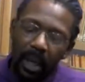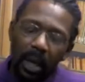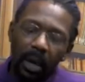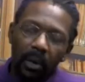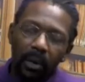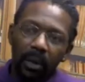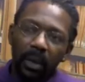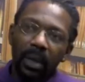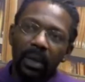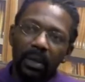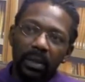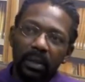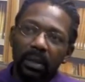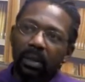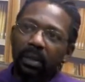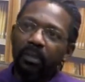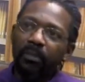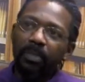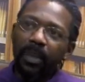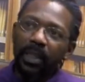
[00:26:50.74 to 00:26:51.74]
we're going to start
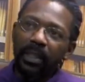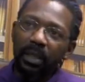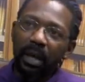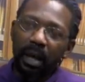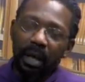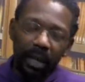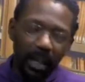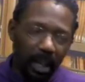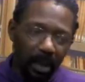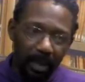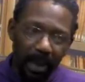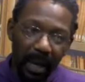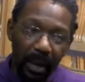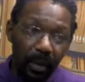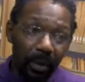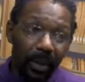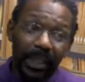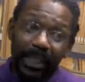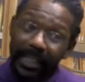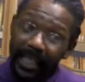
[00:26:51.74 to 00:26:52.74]
off by talking
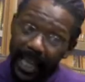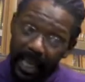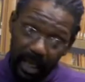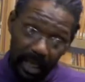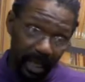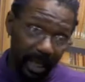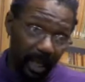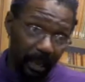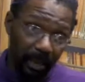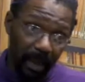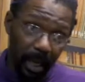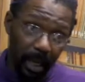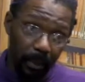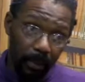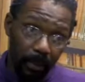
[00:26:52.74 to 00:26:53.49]
about gatekeeping.